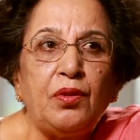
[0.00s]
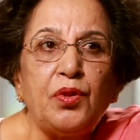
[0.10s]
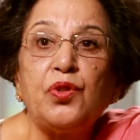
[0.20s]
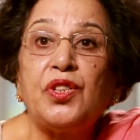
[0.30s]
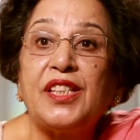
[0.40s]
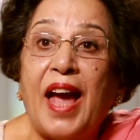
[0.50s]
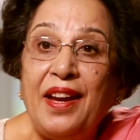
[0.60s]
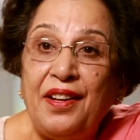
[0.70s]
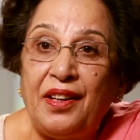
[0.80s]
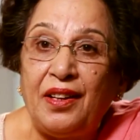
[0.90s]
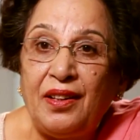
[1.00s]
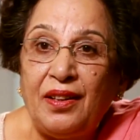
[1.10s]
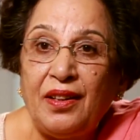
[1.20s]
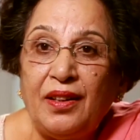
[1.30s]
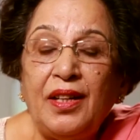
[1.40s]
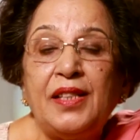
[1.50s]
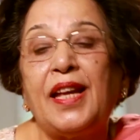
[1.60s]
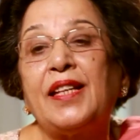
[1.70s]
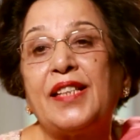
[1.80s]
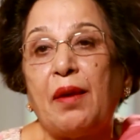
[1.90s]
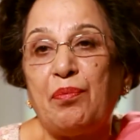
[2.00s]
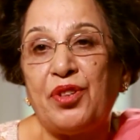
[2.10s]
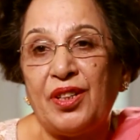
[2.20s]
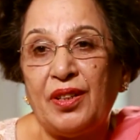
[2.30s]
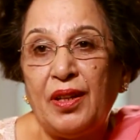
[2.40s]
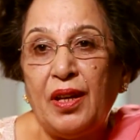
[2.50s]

society is accepting.